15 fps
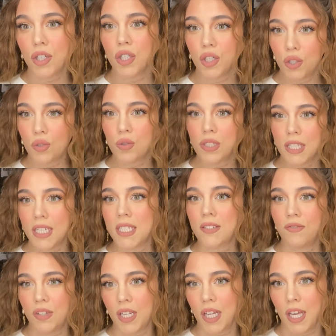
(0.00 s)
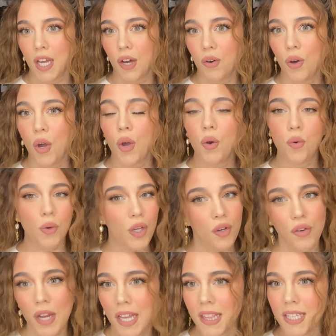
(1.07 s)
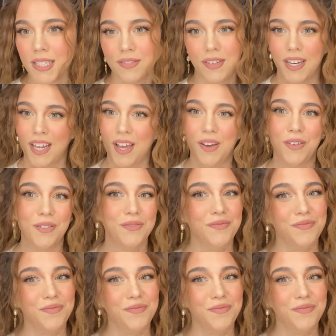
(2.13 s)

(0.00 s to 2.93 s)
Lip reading: Use this video. Recreate this video.